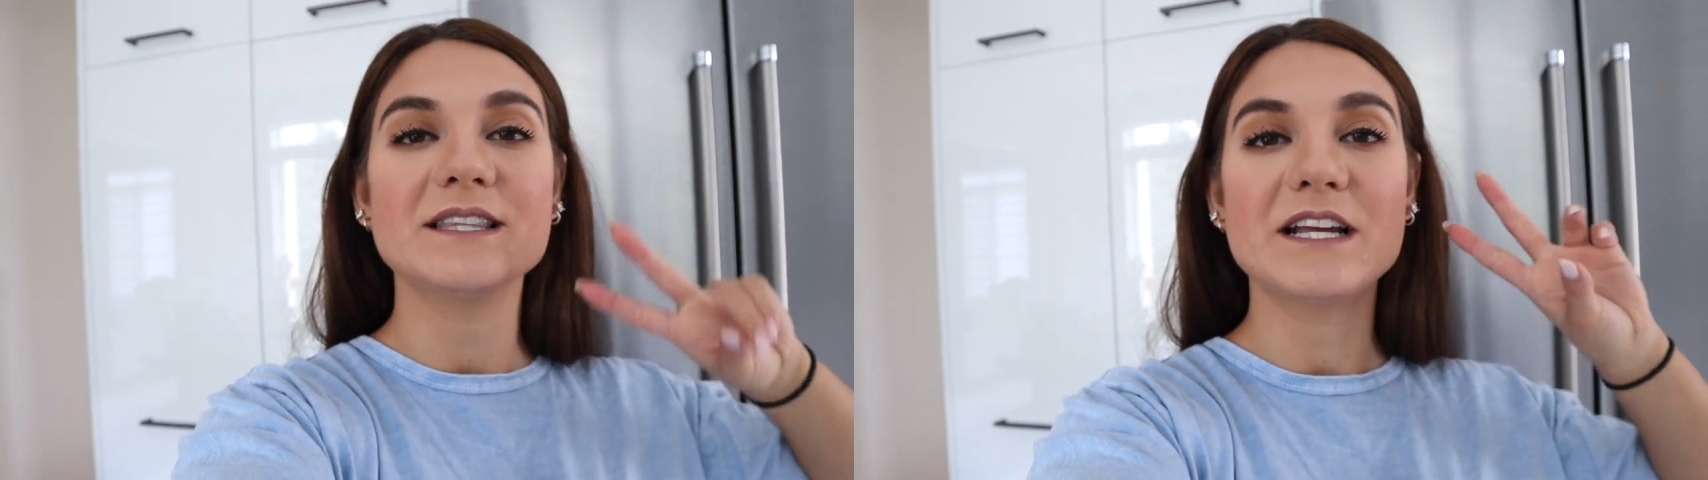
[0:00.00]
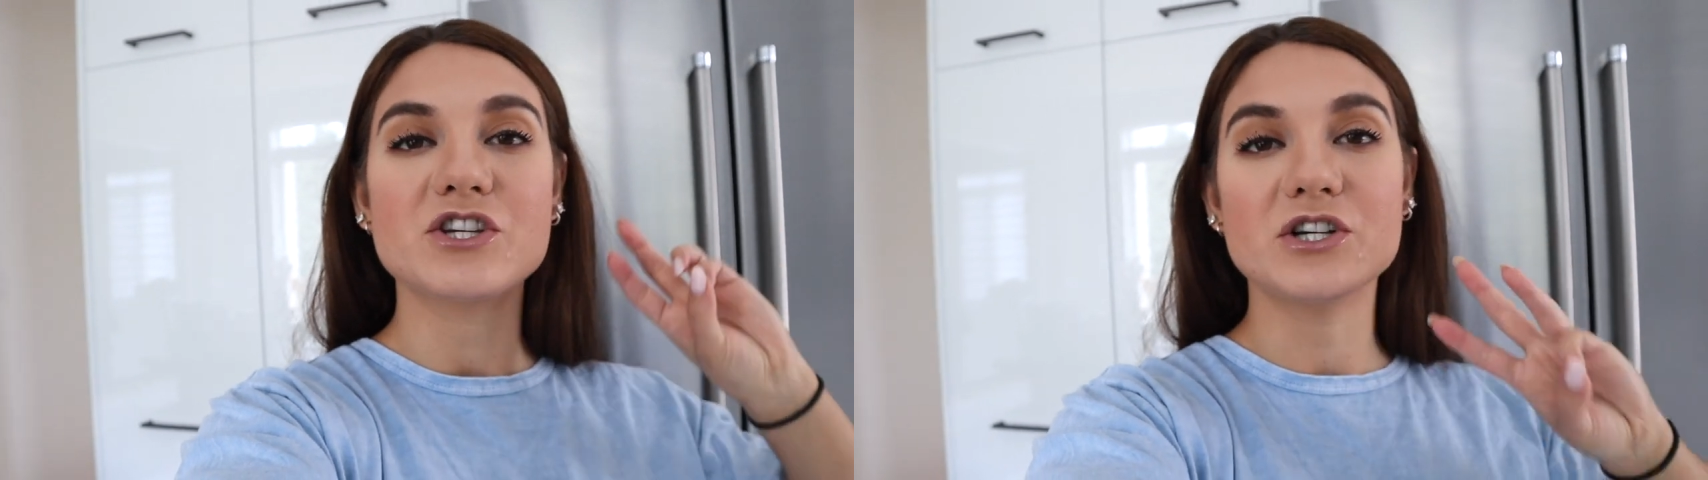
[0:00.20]

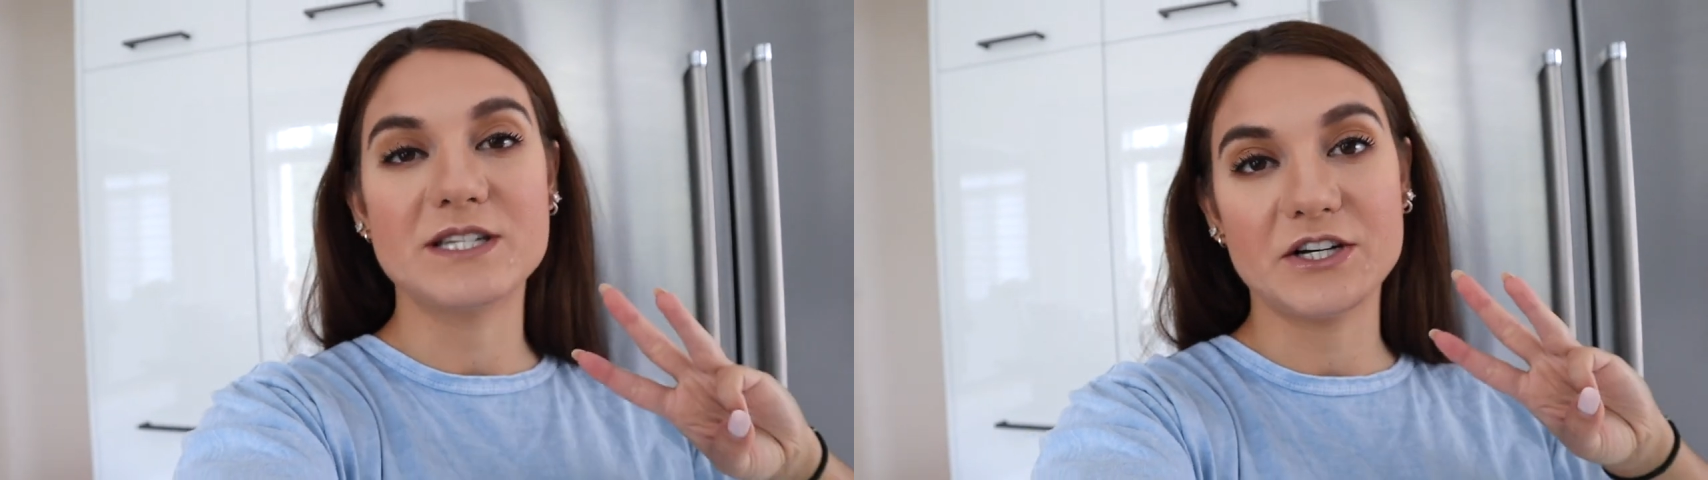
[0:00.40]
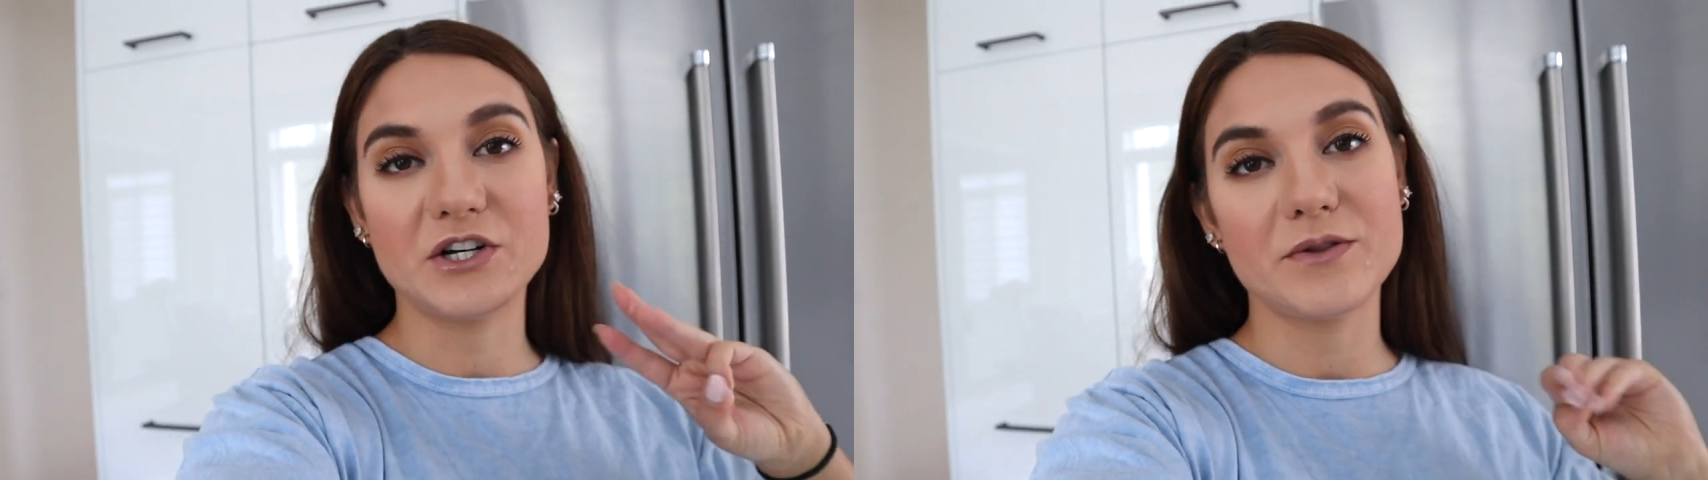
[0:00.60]
lunch, or
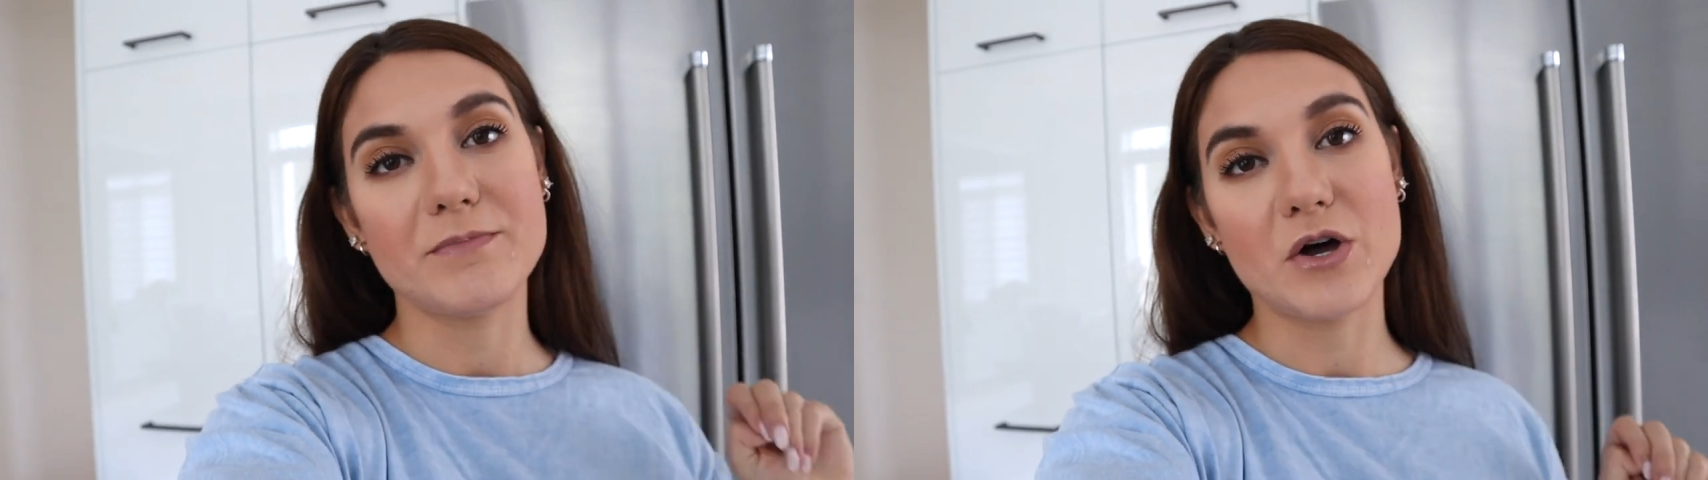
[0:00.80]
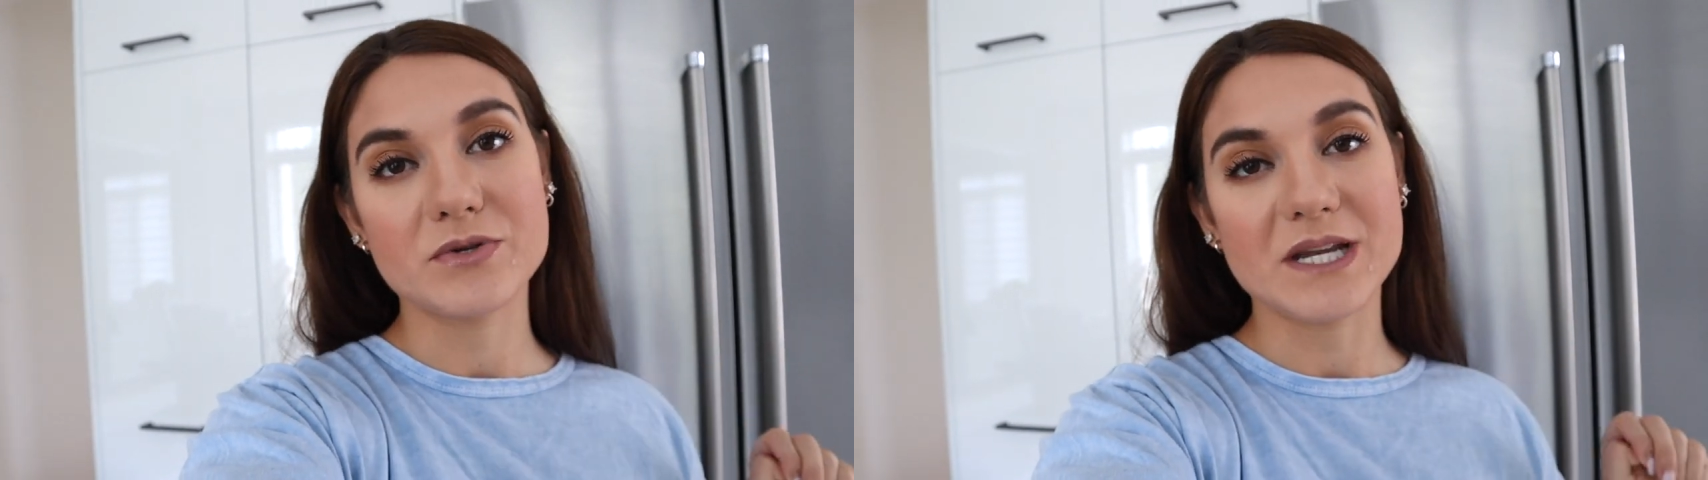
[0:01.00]
dinner the
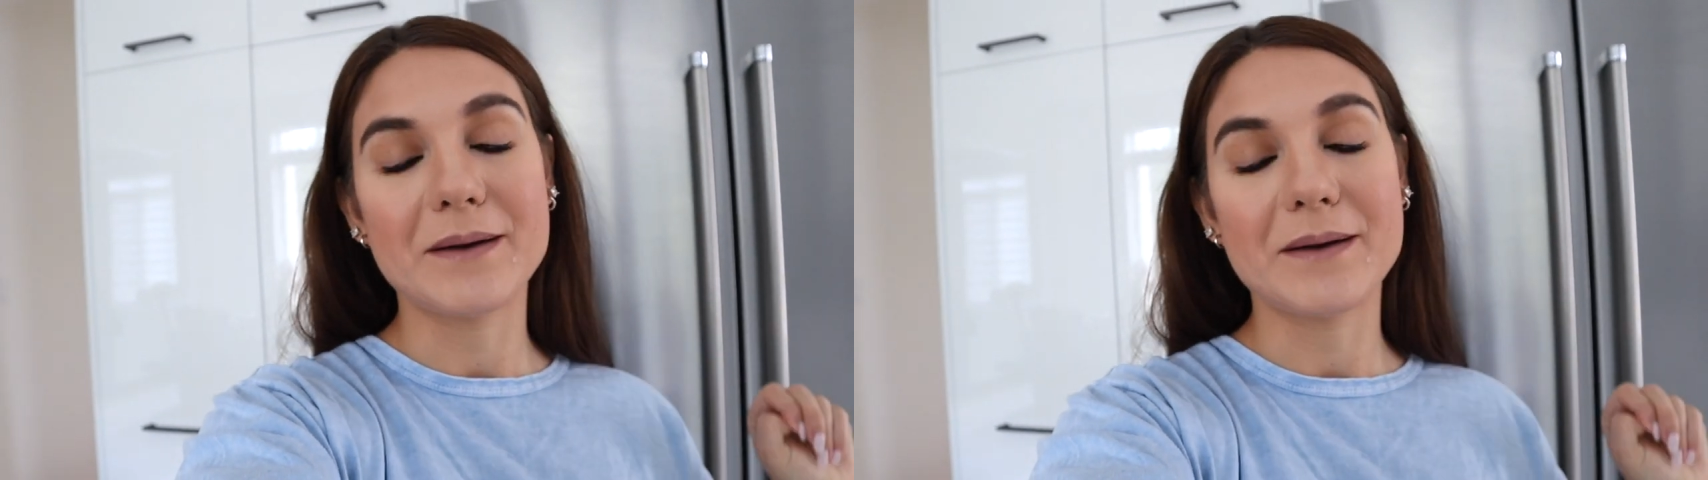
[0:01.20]
most?